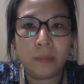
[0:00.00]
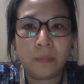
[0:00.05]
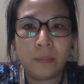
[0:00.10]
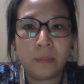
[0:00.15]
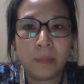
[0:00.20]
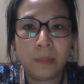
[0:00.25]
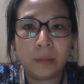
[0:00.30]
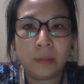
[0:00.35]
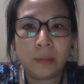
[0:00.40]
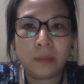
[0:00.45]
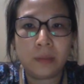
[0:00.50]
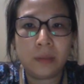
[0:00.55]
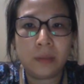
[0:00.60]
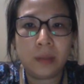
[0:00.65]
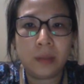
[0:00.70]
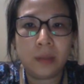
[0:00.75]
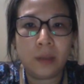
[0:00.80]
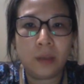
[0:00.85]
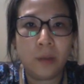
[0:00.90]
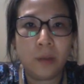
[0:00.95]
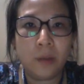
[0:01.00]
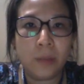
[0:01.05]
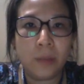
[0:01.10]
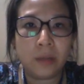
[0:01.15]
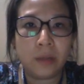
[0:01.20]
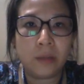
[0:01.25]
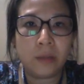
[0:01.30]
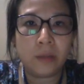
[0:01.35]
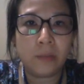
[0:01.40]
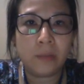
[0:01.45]
master data of
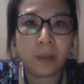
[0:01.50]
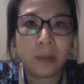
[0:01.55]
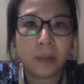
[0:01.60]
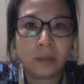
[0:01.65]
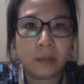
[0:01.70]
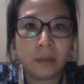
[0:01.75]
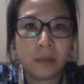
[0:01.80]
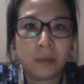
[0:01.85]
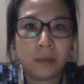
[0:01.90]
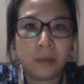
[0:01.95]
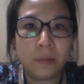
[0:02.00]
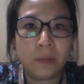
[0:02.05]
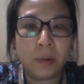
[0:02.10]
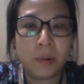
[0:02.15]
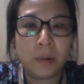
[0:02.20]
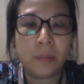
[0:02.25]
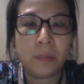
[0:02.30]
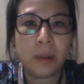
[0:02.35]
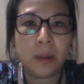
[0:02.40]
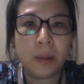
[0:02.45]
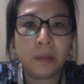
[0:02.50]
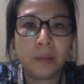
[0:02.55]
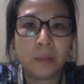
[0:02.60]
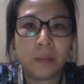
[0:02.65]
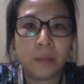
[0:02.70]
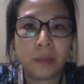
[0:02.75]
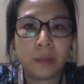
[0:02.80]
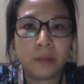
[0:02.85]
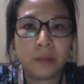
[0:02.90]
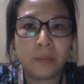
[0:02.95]
material master, whereby the
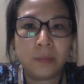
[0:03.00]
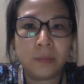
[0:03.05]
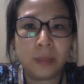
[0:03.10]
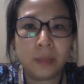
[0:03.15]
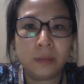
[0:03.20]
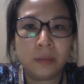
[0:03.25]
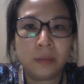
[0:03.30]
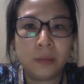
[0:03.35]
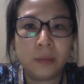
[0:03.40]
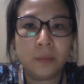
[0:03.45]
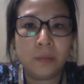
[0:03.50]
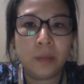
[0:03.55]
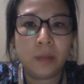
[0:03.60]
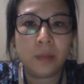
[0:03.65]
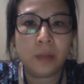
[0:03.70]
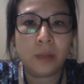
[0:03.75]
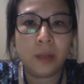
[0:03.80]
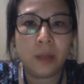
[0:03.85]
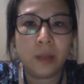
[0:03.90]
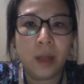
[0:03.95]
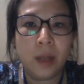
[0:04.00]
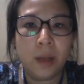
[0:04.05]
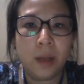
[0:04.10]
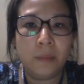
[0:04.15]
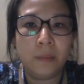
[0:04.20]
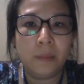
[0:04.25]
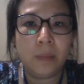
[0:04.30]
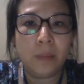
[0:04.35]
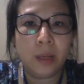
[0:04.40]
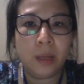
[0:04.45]
material master will
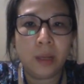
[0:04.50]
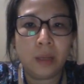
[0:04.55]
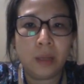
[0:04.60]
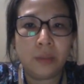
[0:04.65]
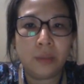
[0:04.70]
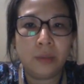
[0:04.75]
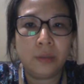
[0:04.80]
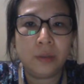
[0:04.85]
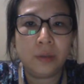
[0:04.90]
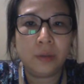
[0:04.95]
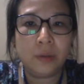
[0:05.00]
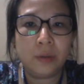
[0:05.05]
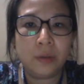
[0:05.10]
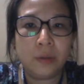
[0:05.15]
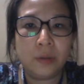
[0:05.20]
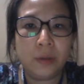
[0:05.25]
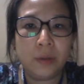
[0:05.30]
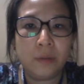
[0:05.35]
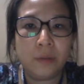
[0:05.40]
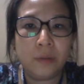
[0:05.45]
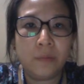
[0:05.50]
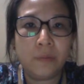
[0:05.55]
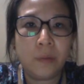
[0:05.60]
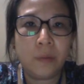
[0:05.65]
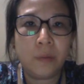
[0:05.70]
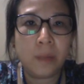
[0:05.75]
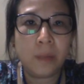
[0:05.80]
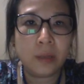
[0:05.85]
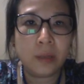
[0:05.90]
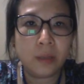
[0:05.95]
manage the
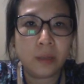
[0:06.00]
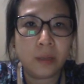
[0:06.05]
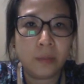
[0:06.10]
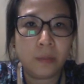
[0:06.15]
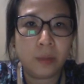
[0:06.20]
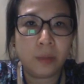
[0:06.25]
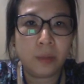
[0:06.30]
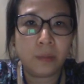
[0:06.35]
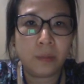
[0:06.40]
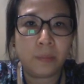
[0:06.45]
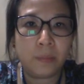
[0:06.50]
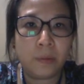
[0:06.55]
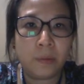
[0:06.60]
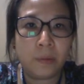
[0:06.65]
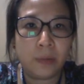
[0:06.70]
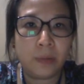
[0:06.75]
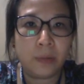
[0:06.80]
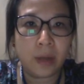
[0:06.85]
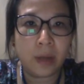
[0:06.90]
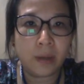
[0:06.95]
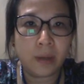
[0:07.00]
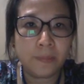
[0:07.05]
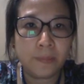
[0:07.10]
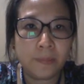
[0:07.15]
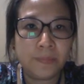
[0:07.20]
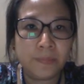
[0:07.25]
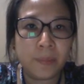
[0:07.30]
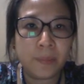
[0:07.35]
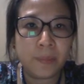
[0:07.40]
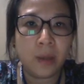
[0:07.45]
information about the product.
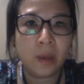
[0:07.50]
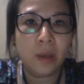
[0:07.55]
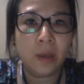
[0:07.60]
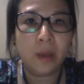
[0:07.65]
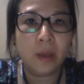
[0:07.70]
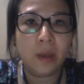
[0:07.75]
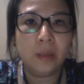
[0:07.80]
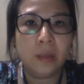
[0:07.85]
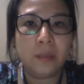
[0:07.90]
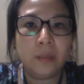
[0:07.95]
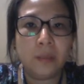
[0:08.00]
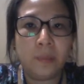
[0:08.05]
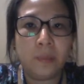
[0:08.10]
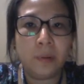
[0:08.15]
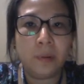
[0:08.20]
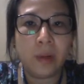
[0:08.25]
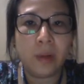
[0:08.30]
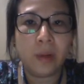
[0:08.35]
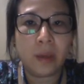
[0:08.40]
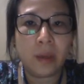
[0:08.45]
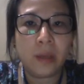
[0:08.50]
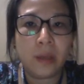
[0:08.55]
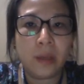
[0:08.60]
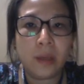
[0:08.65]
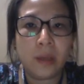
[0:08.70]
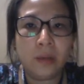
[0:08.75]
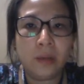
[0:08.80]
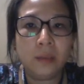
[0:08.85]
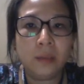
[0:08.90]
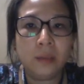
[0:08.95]
The product here
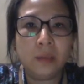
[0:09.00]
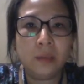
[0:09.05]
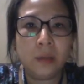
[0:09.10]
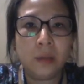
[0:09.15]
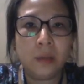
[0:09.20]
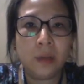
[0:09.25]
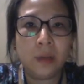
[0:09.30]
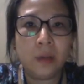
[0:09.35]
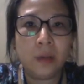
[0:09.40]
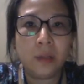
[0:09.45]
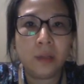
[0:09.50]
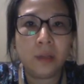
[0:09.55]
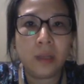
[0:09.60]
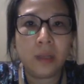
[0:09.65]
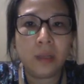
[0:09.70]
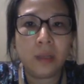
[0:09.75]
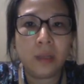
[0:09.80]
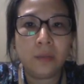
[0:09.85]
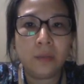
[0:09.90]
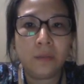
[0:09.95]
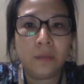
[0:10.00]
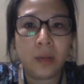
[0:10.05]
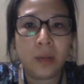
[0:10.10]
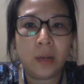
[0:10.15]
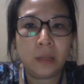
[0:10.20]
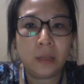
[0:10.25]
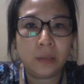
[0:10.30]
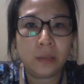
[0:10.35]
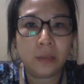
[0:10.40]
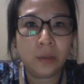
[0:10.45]
is not only the
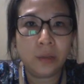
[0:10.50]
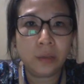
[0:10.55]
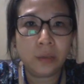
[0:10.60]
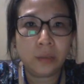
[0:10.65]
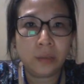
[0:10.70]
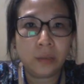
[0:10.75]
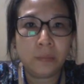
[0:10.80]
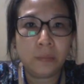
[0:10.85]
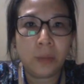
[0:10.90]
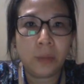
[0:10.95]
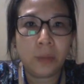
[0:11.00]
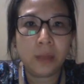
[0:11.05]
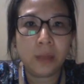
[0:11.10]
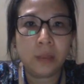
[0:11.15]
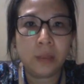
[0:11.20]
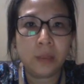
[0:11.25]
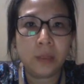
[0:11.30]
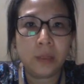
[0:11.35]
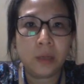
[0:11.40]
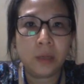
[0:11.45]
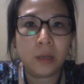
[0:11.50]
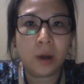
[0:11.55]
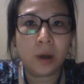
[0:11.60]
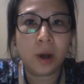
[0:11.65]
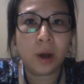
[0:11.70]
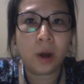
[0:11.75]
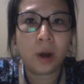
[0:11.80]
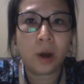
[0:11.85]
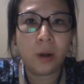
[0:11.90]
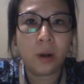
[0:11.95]
finished goods, but the
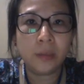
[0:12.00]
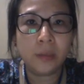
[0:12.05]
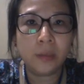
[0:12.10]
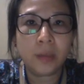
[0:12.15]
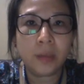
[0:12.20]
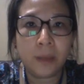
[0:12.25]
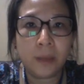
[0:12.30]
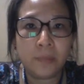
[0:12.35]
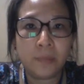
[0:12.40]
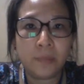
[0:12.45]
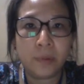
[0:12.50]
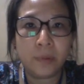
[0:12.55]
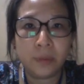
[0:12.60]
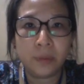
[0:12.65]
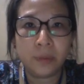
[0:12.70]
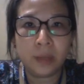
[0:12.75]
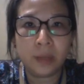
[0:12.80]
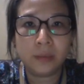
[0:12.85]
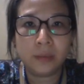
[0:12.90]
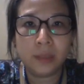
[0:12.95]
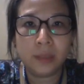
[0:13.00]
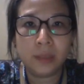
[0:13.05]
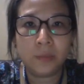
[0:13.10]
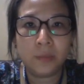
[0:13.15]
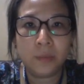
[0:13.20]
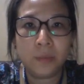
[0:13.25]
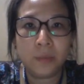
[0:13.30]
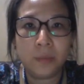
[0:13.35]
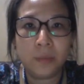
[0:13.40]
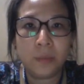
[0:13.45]
all type products that will
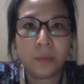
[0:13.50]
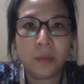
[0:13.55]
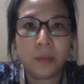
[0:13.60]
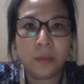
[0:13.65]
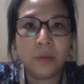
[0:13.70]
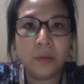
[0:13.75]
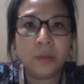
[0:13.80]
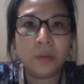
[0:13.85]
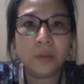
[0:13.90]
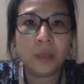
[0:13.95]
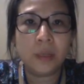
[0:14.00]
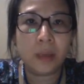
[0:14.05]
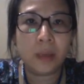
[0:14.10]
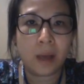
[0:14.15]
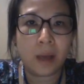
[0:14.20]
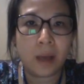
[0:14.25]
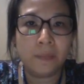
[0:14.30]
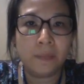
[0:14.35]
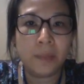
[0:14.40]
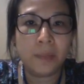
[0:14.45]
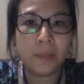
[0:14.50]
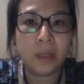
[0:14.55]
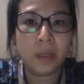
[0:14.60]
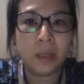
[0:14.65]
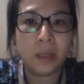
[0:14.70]
be used in the company.